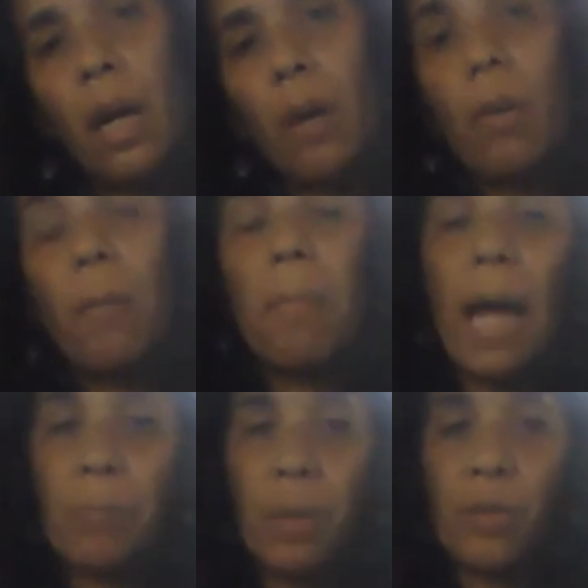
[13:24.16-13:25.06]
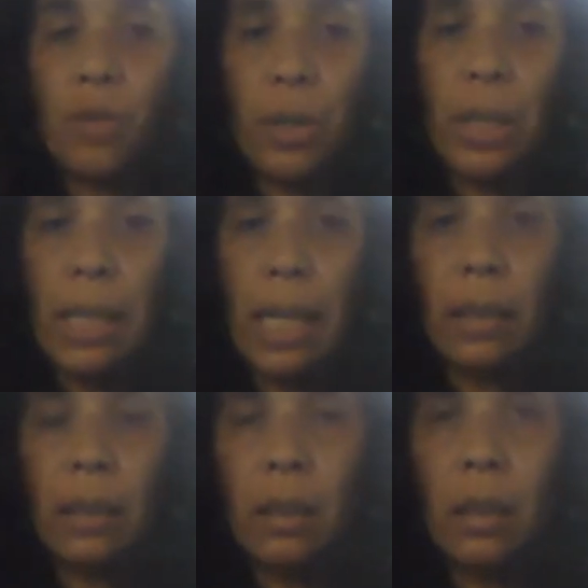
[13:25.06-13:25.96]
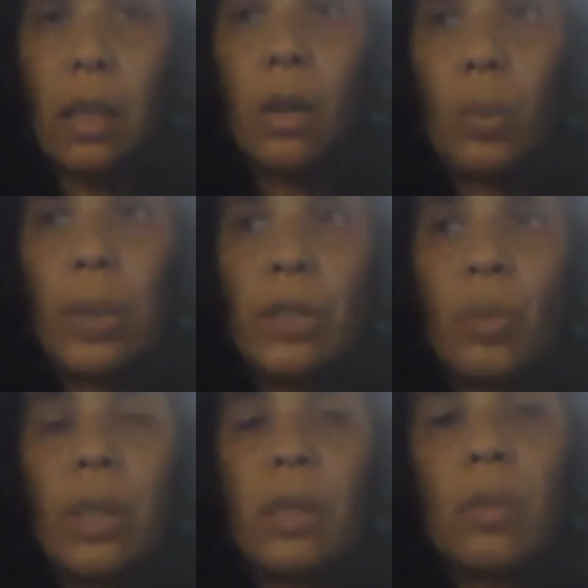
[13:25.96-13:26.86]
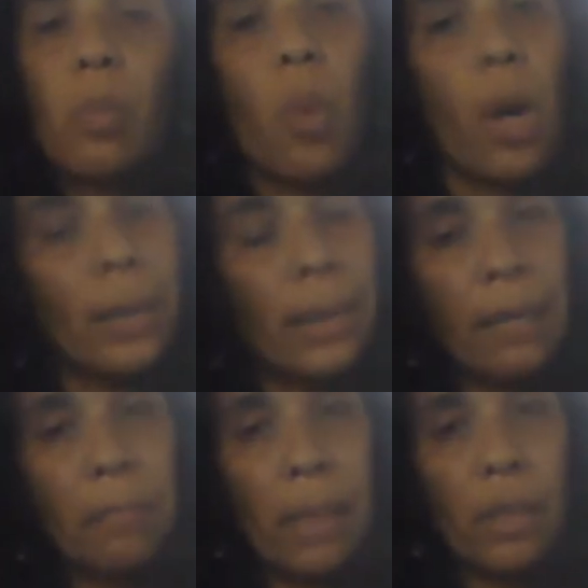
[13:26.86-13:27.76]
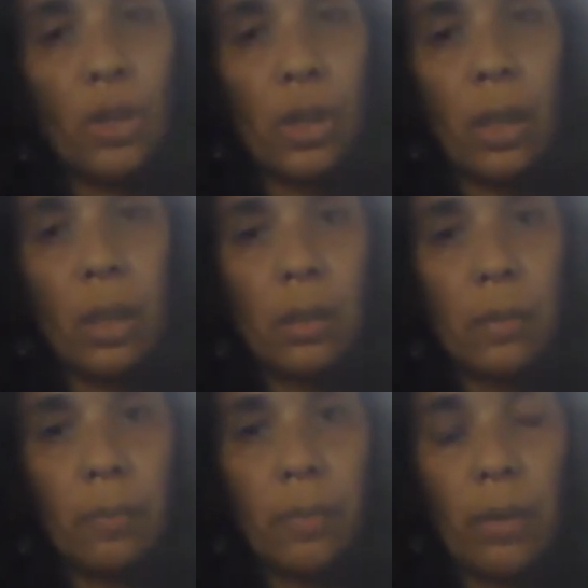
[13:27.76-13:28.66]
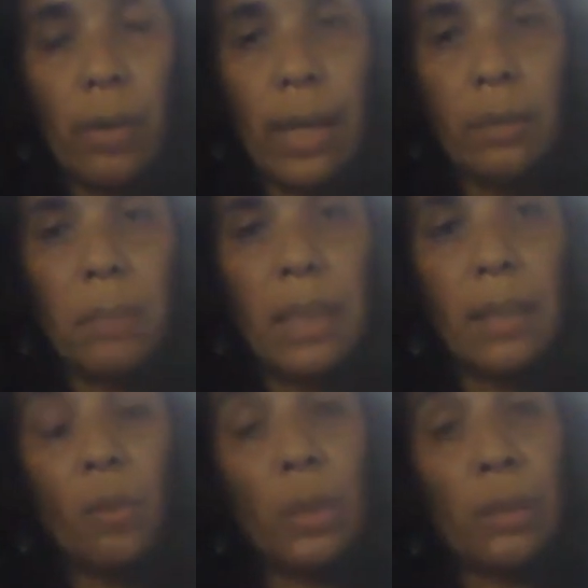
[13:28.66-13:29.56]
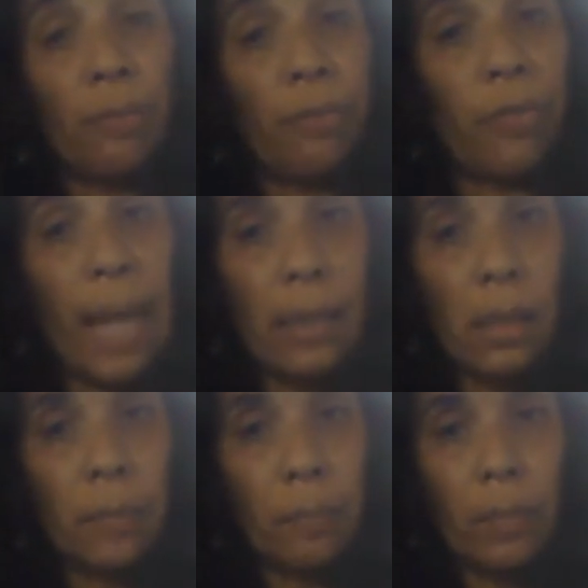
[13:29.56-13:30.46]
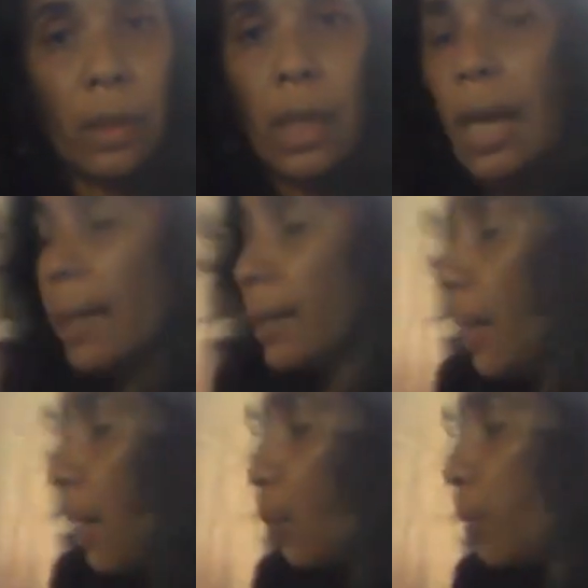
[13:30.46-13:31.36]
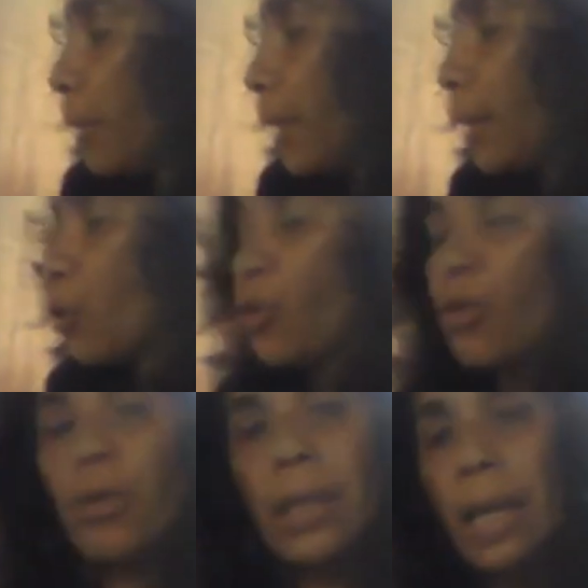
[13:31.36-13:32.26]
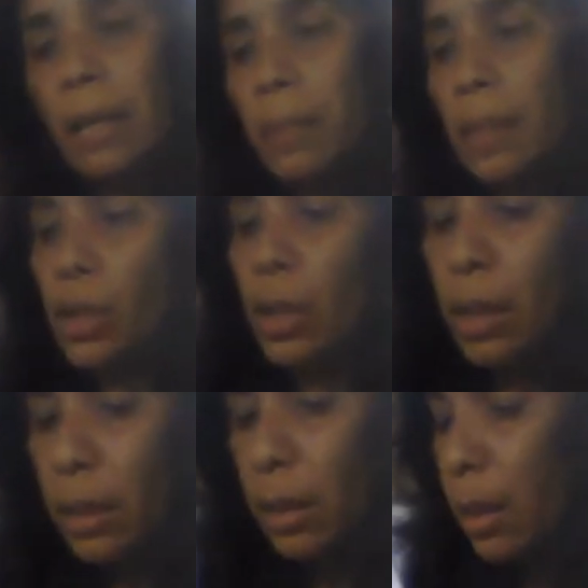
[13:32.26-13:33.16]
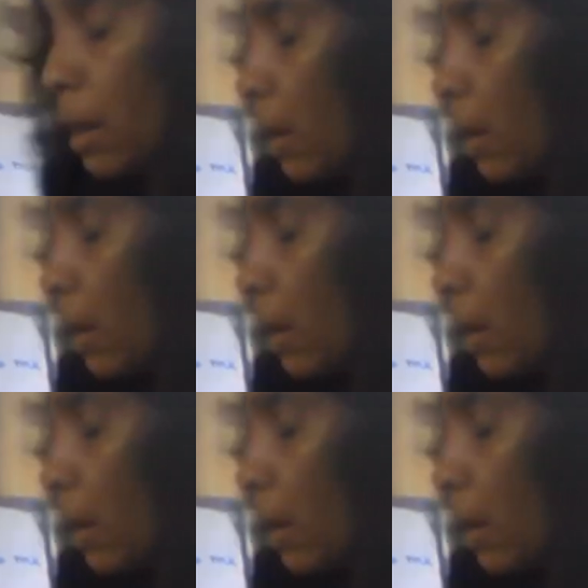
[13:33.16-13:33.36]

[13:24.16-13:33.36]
our map of Trinidad, which was one dimensional, right? Meaning it was flat. And now we made it three dimensional.